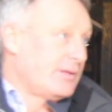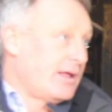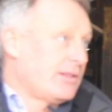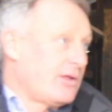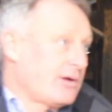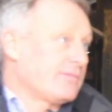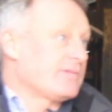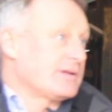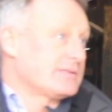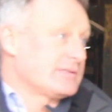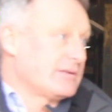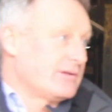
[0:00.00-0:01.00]
lot of
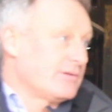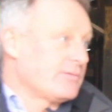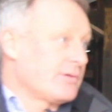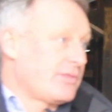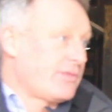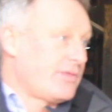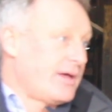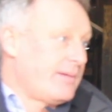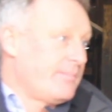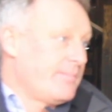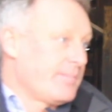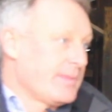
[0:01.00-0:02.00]
it's to do with
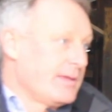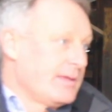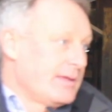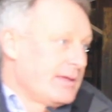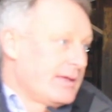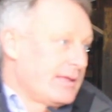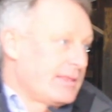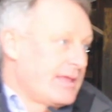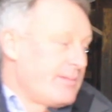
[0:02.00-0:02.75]
the